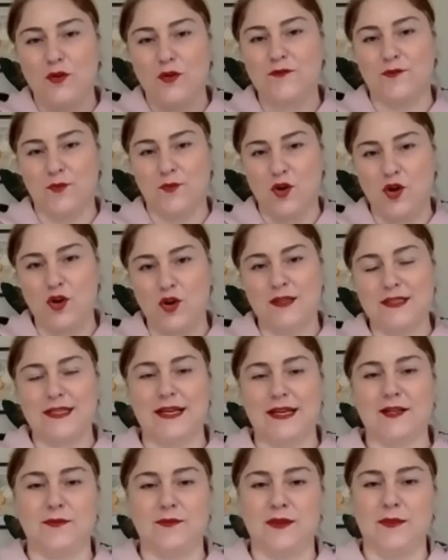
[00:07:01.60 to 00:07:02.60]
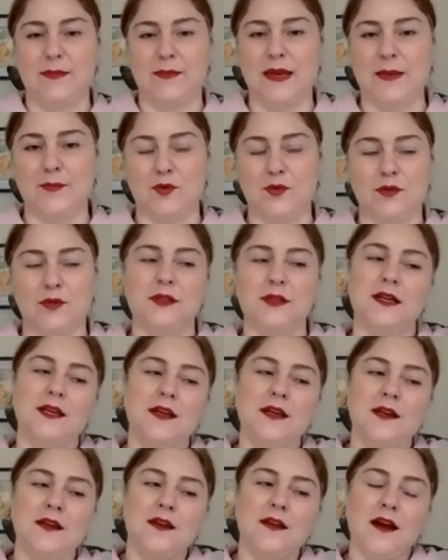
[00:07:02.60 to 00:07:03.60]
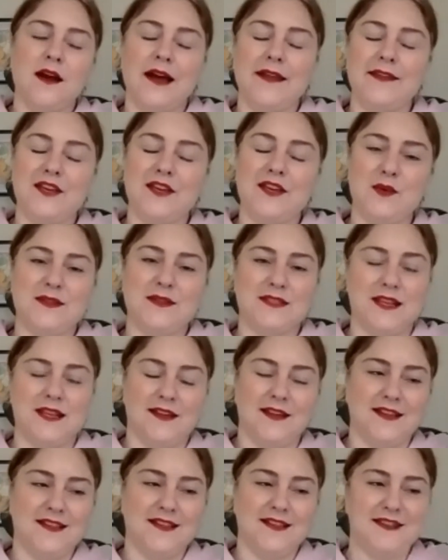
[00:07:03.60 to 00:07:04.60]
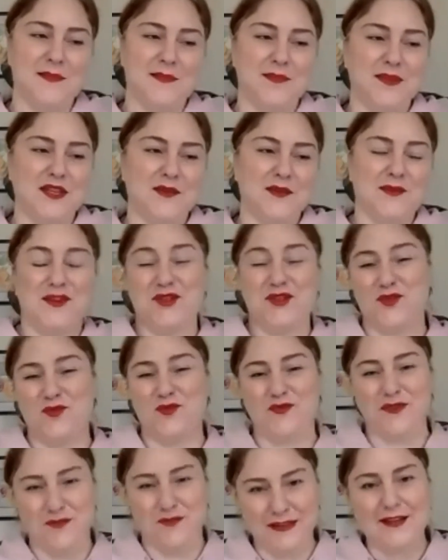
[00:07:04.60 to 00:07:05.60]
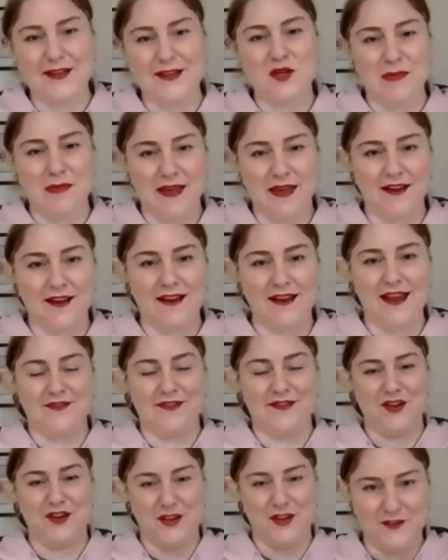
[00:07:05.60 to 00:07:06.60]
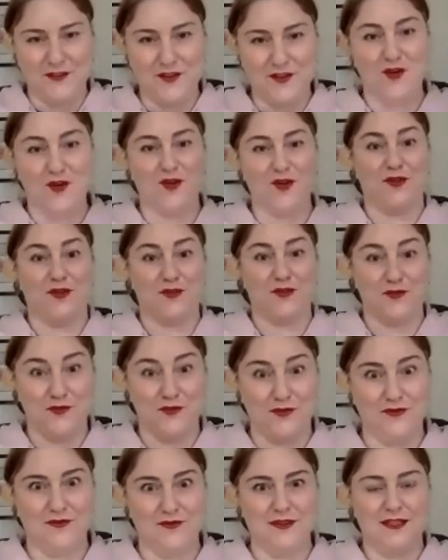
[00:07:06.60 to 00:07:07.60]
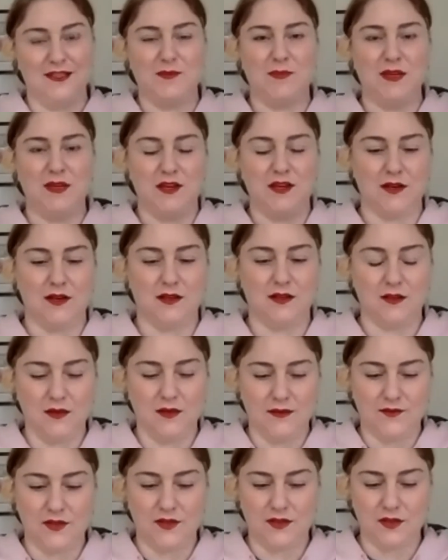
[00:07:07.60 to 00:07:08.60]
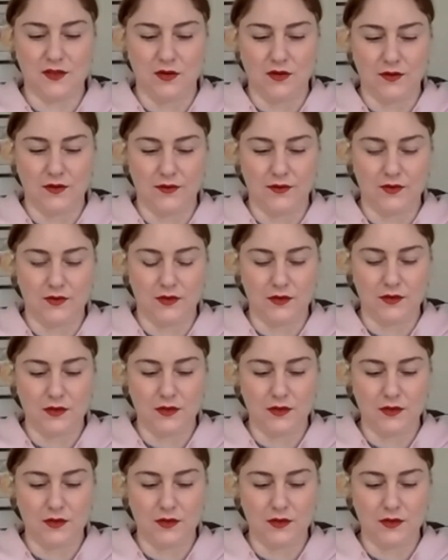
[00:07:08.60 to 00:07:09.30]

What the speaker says: from contact with people, I think it's something that we should all reflect about, having kind of gone through this period that we've just gone through.